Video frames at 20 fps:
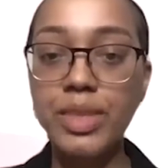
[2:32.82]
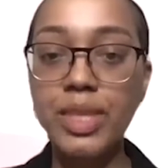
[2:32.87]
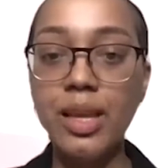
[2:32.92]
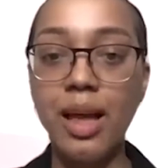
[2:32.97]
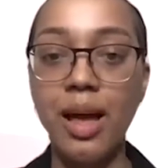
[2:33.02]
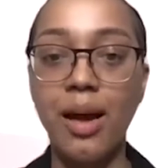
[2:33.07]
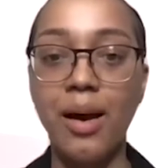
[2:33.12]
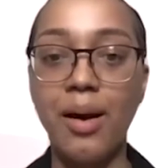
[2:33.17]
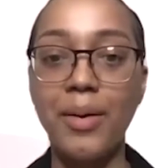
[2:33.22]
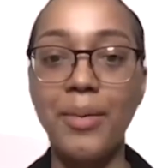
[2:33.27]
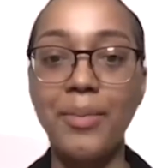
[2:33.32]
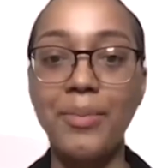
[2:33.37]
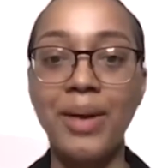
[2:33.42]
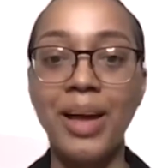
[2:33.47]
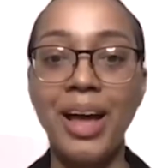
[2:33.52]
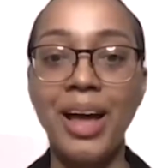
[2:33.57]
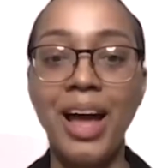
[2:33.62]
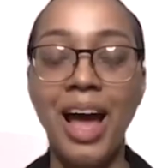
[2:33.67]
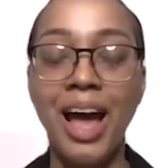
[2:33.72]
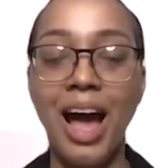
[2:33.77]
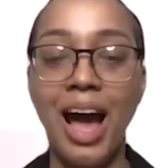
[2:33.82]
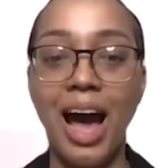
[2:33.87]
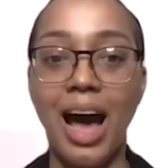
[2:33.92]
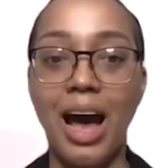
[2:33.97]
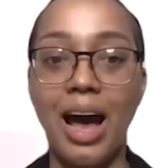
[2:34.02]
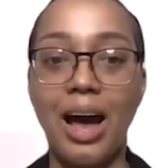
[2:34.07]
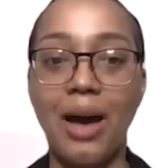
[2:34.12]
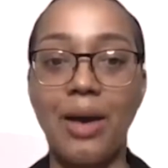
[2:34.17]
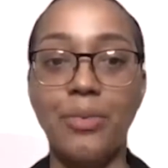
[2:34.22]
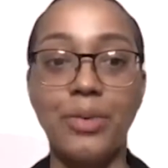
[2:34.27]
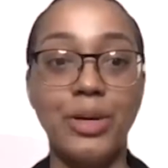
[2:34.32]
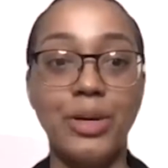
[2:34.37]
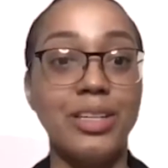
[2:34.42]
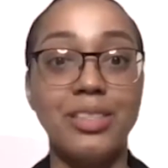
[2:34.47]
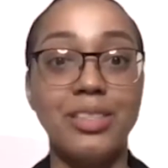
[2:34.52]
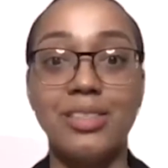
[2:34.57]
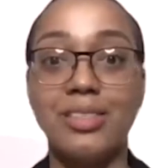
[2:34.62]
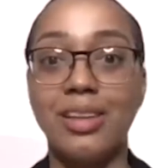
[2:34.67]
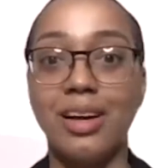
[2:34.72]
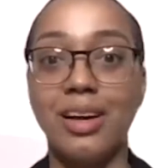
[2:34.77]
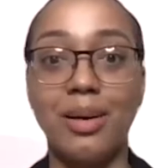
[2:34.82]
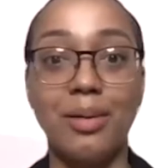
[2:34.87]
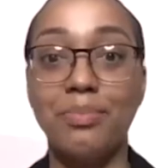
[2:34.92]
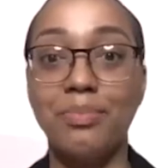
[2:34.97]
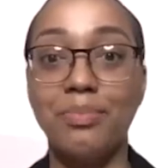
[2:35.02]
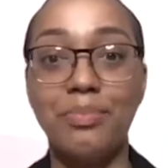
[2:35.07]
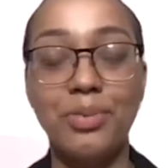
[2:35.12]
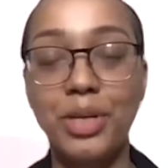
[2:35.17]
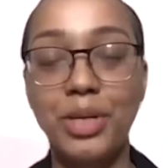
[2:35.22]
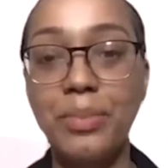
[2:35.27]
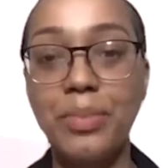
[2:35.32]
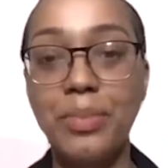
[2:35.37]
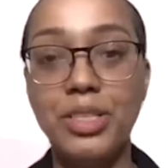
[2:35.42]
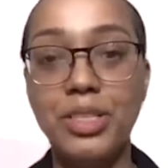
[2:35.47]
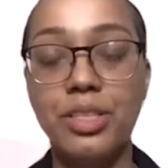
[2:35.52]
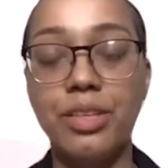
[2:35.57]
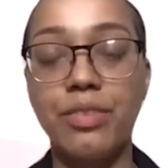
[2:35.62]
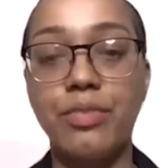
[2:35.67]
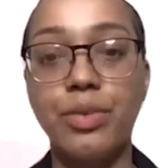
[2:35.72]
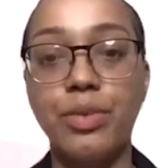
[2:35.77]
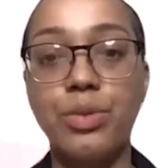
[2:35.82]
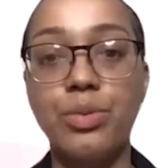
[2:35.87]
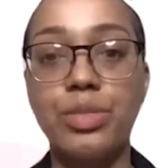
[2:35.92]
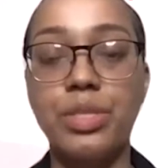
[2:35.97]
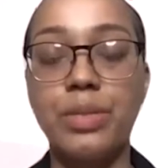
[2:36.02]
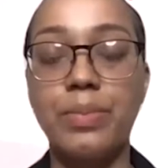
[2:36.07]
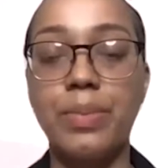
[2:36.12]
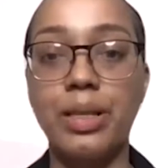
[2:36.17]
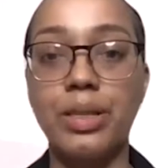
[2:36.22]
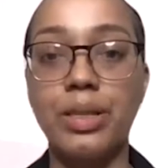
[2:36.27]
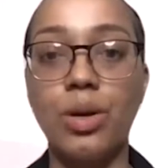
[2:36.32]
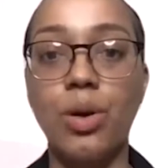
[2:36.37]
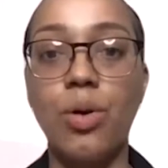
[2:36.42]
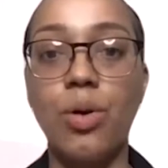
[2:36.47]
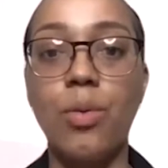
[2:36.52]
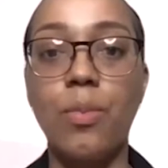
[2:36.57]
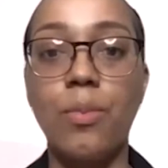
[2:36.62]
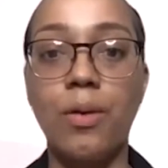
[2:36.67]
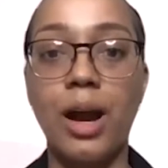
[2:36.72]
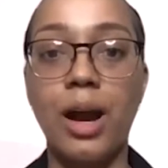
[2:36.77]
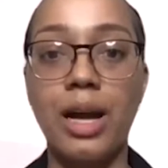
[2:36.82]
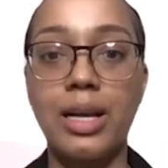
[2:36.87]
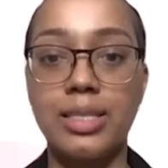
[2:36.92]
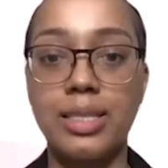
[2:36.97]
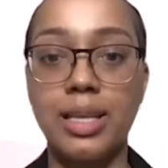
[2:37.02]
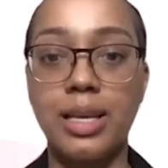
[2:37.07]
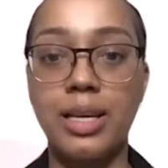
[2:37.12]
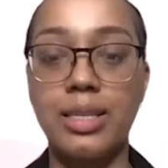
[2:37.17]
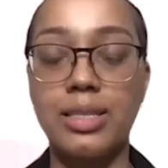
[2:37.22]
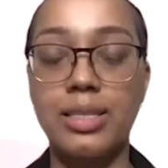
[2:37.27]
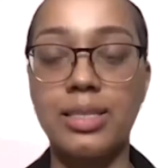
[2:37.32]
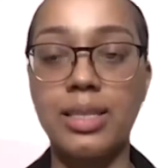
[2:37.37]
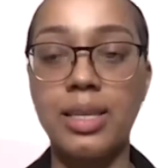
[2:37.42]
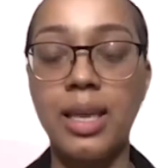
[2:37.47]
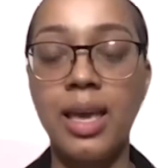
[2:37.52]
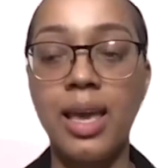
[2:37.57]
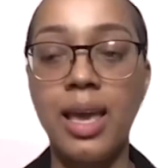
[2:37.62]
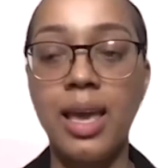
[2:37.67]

um, I was pretty much confused about the whole process.